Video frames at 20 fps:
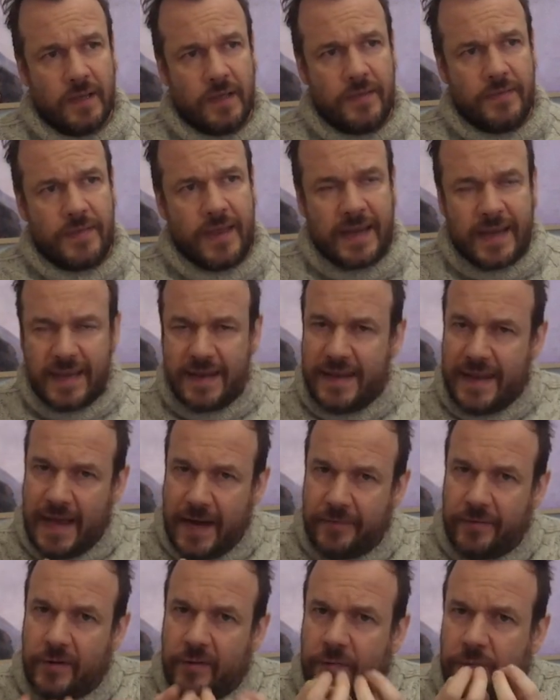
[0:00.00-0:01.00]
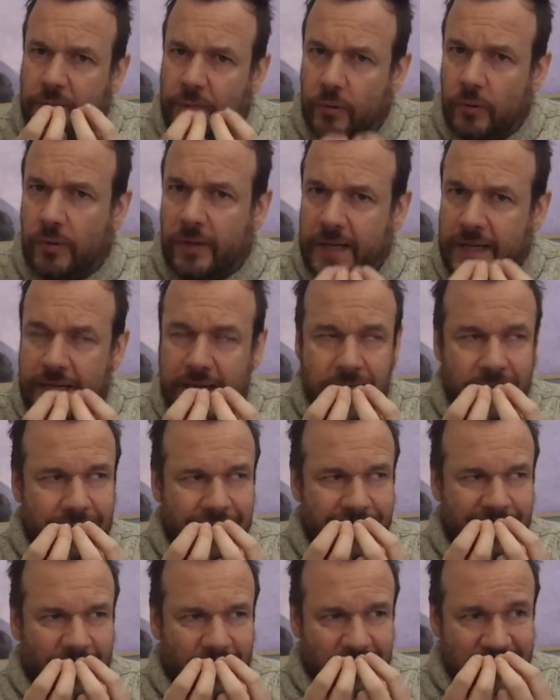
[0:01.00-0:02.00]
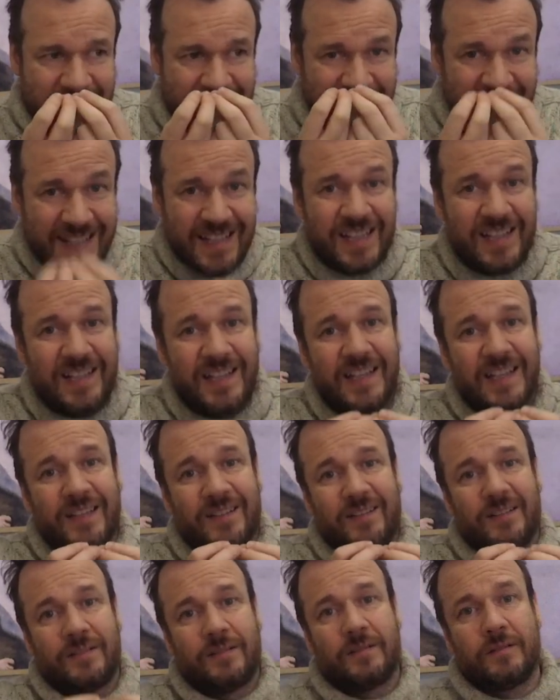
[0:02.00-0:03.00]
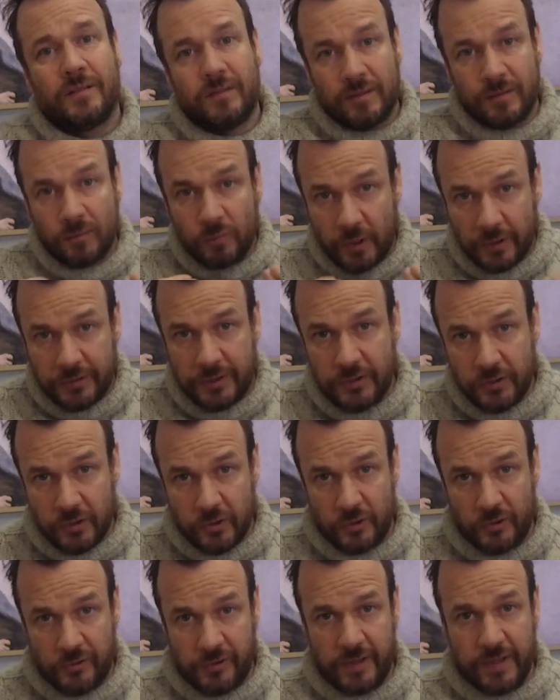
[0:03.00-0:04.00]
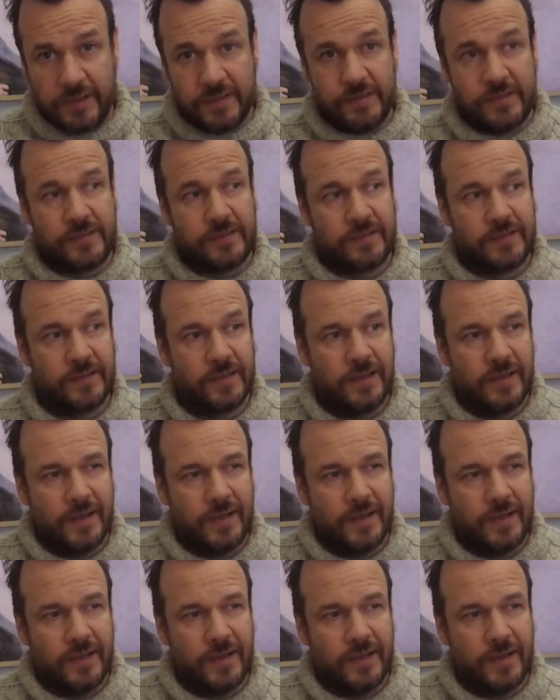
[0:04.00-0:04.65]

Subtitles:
they can never fully articulate what the truth is,